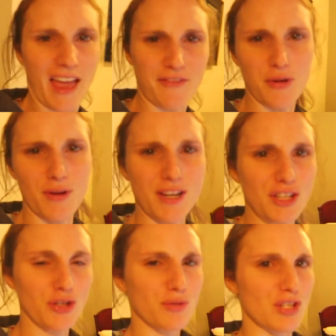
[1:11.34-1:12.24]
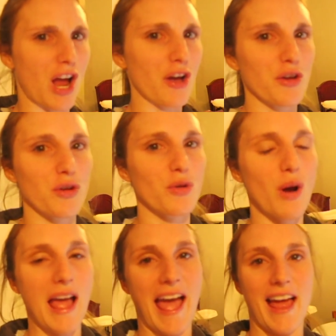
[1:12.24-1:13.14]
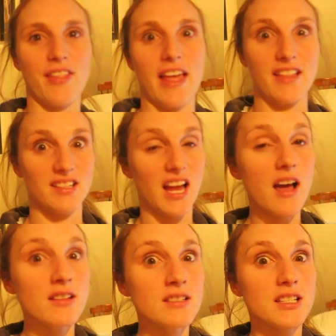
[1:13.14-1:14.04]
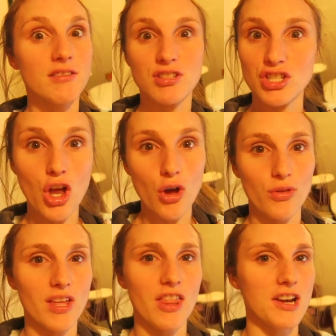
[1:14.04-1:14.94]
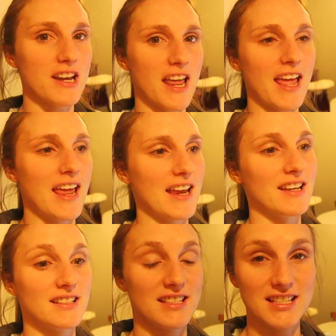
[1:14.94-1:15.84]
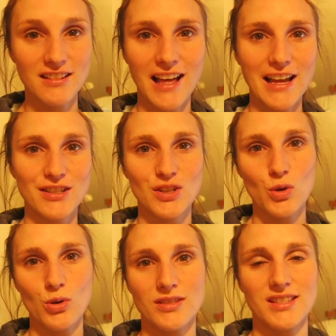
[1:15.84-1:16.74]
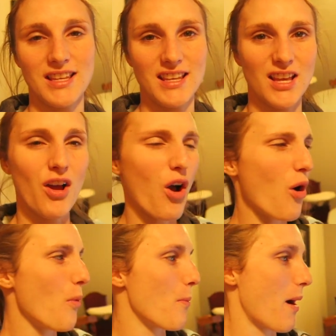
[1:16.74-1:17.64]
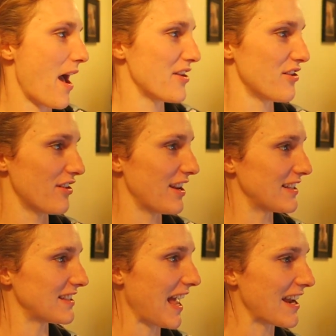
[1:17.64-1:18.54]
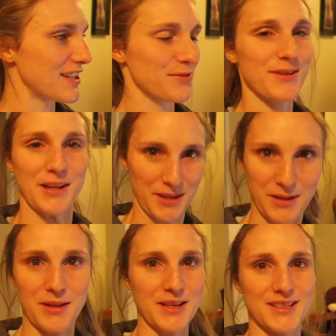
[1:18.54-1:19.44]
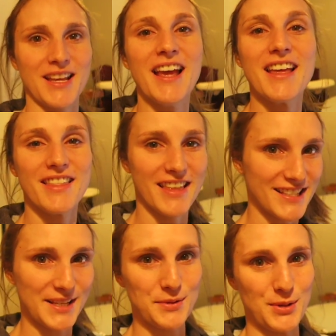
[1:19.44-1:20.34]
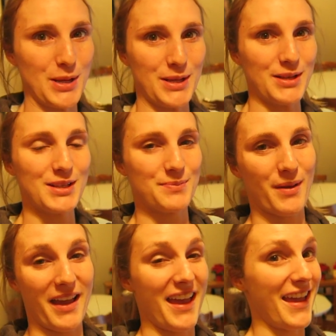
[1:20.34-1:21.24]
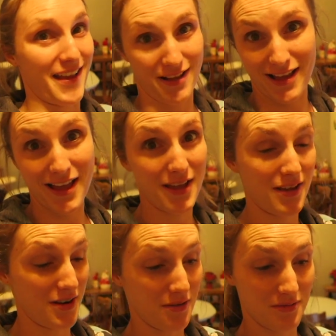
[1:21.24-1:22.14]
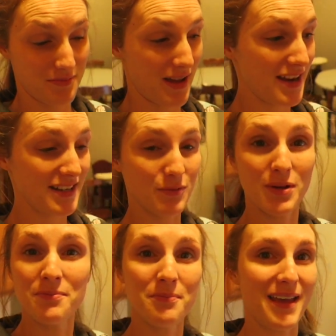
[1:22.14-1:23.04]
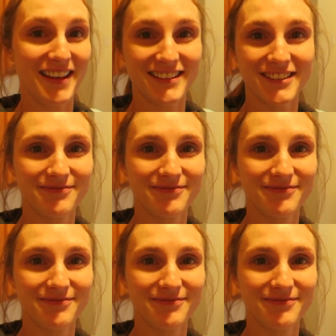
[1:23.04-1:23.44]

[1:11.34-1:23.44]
Everyone in Utah who had like tons of snow the other day and still had school is thinking, oh my goodness, that is ridiculous. This is ridiculous, but hey, I don't mind one bit.